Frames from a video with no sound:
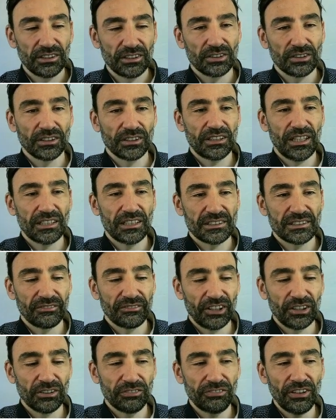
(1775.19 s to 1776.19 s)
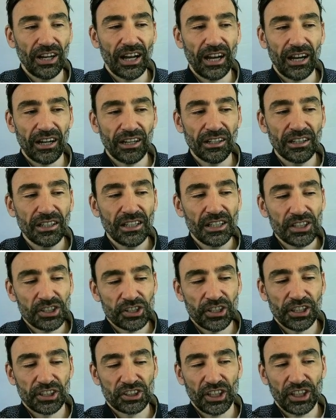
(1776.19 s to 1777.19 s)
So he tells the value of R,
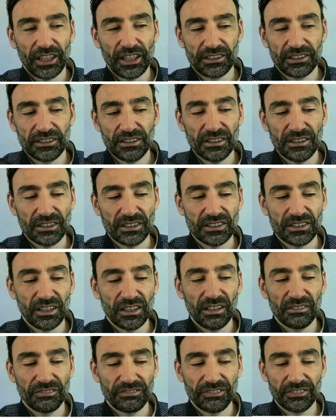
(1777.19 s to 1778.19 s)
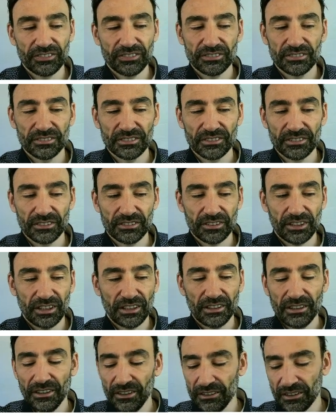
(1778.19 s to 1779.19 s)
she can check it herself.
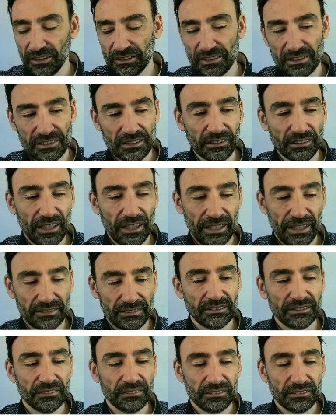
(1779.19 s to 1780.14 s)
Okay, that is correct.